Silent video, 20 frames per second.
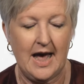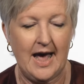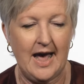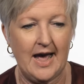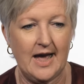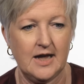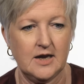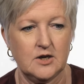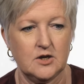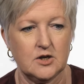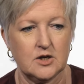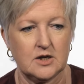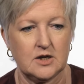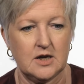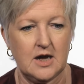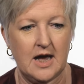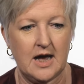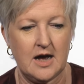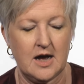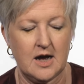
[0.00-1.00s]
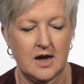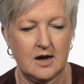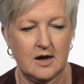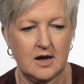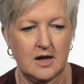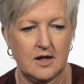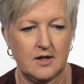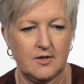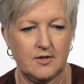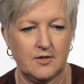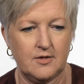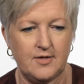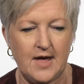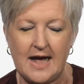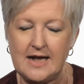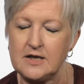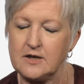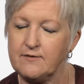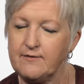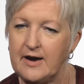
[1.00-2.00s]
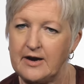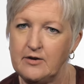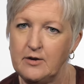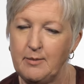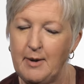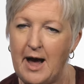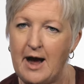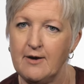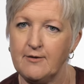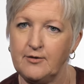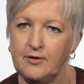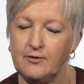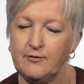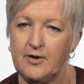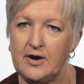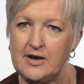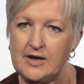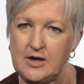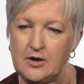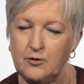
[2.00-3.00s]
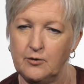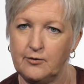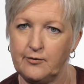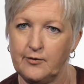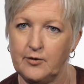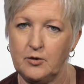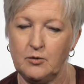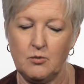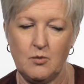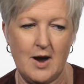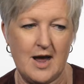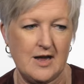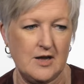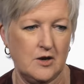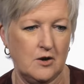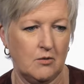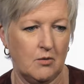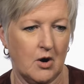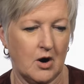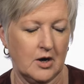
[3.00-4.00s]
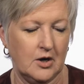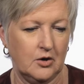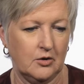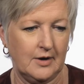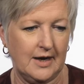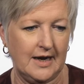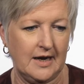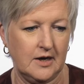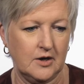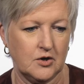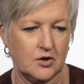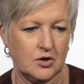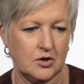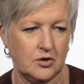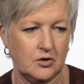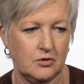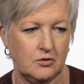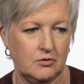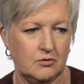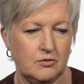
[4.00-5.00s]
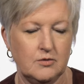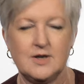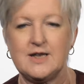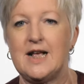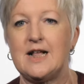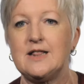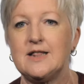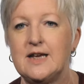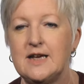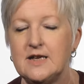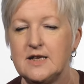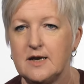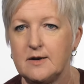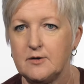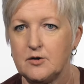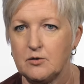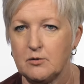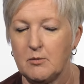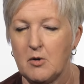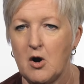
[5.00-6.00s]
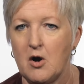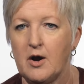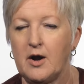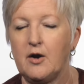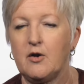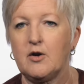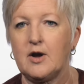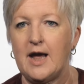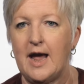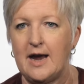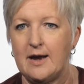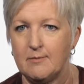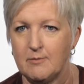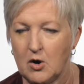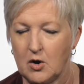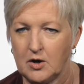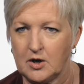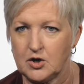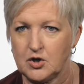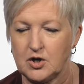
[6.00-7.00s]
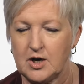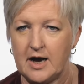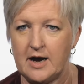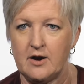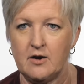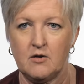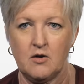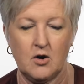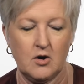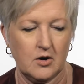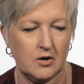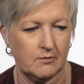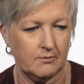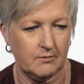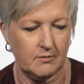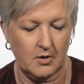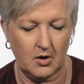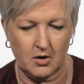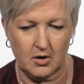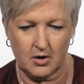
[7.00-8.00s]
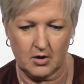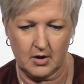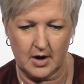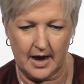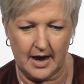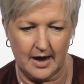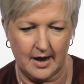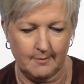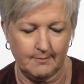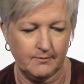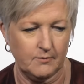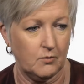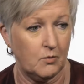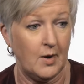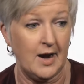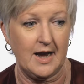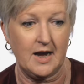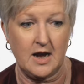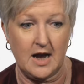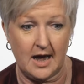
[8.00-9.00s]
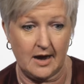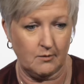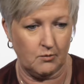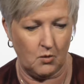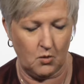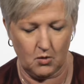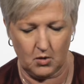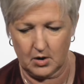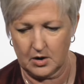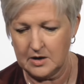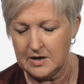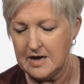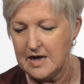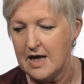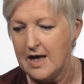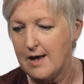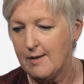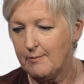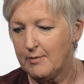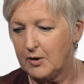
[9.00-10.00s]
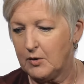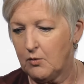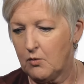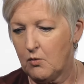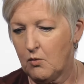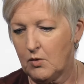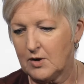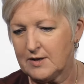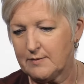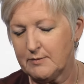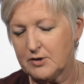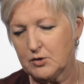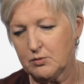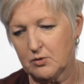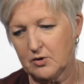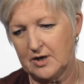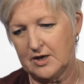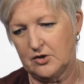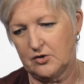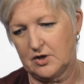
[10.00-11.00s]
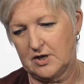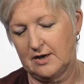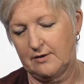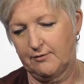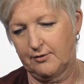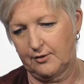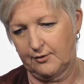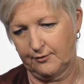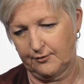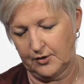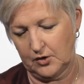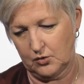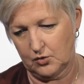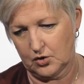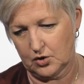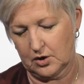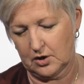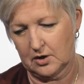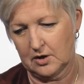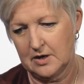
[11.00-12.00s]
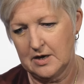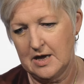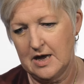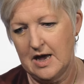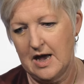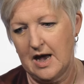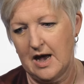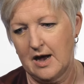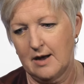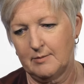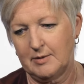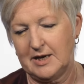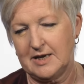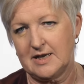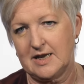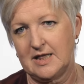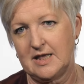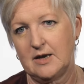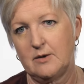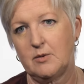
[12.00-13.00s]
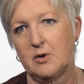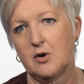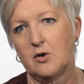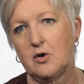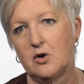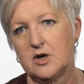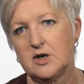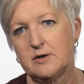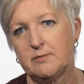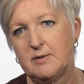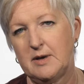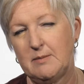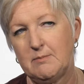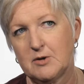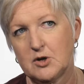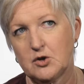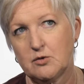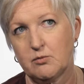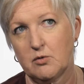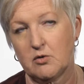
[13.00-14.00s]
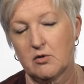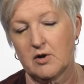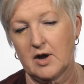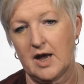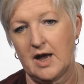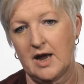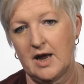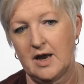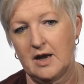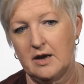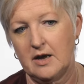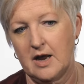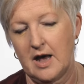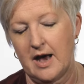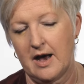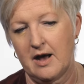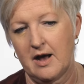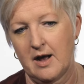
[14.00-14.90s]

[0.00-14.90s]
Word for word: And that's very powerful and very useful when you are looking to sell things into a market or gain market share or win at war. But what's much more interesting for the future, because I think we are going to be much more in